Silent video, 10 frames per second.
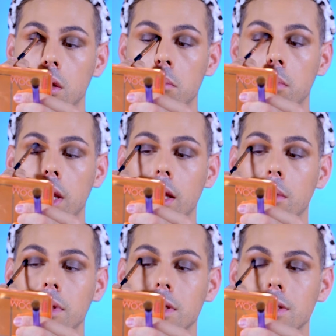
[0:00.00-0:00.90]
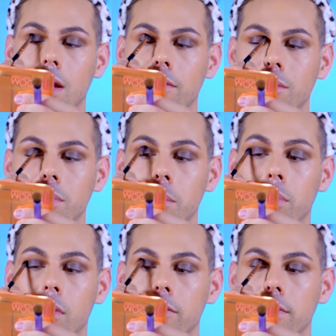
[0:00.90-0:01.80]
makeup. It doesn't have to be
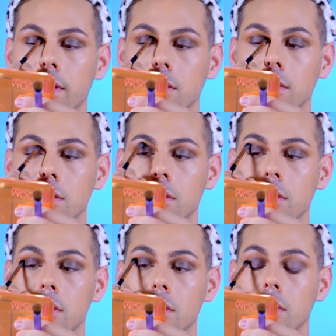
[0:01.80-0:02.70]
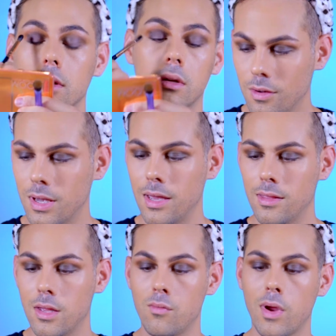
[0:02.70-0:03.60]
perfect. Okay, and
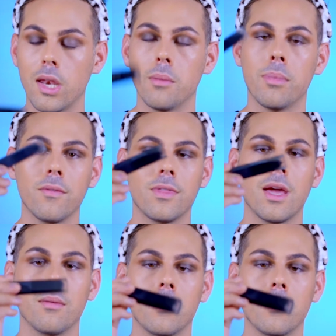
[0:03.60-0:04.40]
then right above that, I'm